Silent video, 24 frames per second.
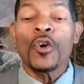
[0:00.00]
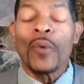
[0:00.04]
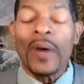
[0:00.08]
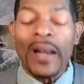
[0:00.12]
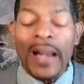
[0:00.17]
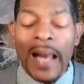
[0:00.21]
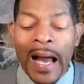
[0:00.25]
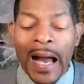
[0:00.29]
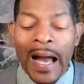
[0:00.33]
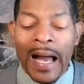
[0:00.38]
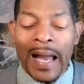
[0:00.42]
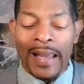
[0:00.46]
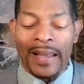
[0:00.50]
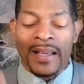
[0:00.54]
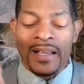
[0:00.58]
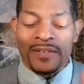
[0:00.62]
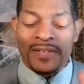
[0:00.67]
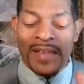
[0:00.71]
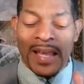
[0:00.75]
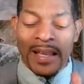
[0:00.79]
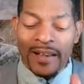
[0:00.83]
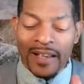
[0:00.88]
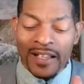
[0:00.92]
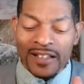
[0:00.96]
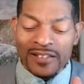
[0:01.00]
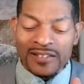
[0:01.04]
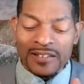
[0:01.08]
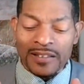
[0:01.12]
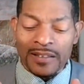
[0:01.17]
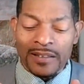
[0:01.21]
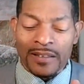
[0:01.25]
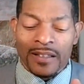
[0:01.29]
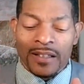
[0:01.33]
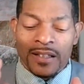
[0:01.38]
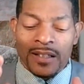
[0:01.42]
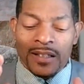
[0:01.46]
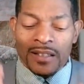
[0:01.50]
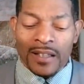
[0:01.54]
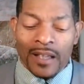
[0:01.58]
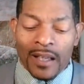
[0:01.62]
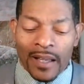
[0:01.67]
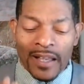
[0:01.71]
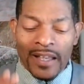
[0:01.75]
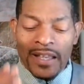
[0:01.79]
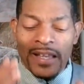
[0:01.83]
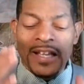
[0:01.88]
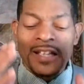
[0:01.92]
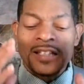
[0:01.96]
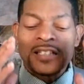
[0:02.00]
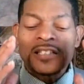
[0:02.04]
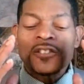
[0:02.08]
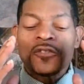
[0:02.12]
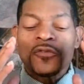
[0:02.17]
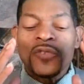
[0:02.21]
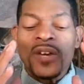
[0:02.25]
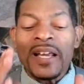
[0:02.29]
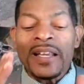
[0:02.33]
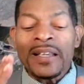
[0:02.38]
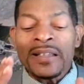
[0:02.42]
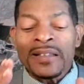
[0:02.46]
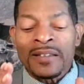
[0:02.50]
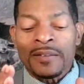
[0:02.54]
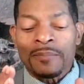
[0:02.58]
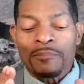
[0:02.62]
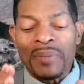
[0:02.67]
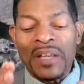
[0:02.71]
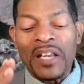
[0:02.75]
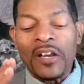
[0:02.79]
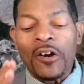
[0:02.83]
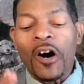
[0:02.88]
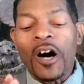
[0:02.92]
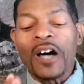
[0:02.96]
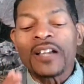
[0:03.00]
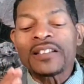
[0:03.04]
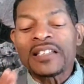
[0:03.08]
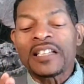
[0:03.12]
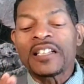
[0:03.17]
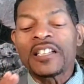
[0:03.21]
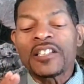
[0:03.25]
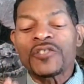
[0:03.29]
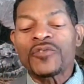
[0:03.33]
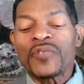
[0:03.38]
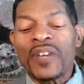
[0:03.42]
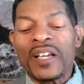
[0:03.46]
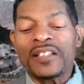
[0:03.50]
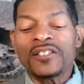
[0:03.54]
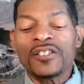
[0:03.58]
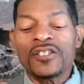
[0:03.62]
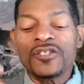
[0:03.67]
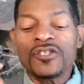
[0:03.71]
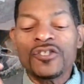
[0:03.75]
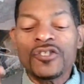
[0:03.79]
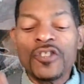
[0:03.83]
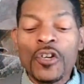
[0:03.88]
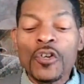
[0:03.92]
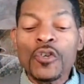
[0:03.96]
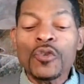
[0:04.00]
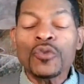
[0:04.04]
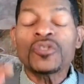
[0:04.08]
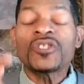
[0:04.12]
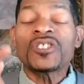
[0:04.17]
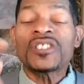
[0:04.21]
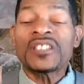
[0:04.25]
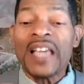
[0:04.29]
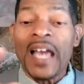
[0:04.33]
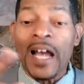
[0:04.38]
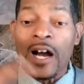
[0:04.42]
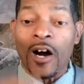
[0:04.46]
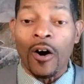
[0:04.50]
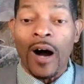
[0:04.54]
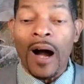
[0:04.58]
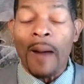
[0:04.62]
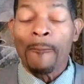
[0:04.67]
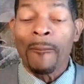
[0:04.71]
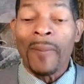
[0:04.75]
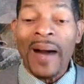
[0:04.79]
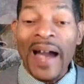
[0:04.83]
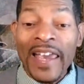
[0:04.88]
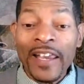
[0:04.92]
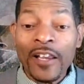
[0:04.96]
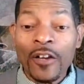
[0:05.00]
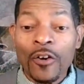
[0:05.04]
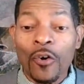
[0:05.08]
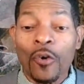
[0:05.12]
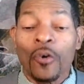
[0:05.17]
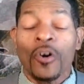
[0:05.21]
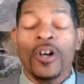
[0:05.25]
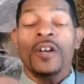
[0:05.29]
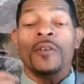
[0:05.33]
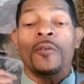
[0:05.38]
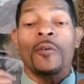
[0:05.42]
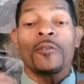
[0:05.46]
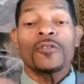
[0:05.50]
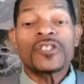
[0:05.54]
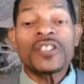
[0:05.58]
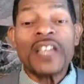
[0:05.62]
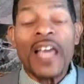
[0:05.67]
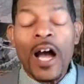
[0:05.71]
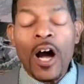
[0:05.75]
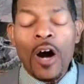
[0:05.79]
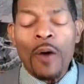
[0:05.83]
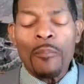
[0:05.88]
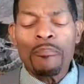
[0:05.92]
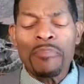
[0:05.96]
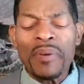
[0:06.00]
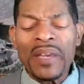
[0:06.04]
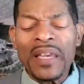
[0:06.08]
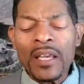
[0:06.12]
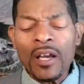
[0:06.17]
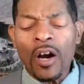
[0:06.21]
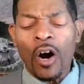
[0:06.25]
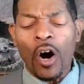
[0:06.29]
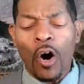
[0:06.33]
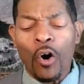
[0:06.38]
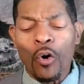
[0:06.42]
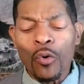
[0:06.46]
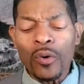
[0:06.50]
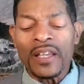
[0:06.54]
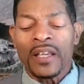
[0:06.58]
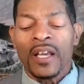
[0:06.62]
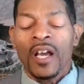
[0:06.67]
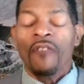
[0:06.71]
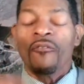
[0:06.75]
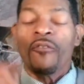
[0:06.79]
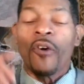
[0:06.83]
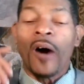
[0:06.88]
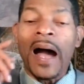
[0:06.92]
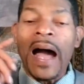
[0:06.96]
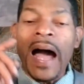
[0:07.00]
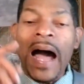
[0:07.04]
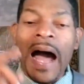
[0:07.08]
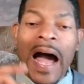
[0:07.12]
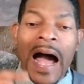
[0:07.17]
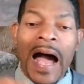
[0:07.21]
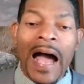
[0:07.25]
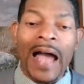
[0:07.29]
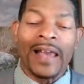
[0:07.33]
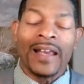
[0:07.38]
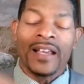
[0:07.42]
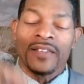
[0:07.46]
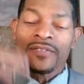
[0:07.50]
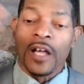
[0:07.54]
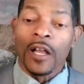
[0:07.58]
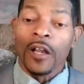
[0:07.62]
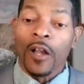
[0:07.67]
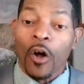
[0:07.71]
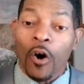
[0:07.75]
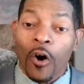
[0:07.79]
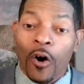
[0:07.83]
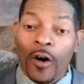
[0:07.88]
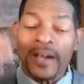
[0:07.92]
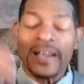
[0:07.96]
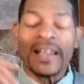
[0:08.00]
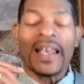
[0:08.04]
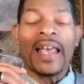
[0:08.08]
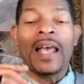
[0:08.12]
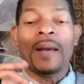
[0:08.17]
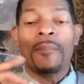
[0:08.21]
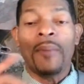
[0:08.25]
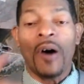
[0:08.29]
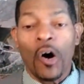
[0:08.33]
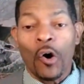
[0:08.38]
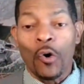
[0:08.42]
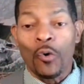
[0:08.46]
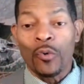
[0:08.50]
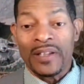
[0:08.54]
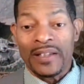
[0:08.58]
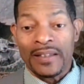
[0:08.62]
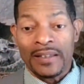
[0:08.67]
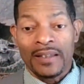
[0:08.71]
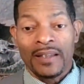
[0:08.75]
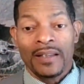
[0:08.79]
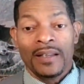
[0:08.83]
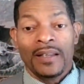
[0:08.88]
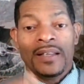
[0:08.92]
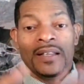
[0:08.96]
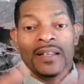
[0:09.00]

you and I that, listen, it is written, because it is written, you shall, Michael, shall be holy, for I, the Lord, am holy.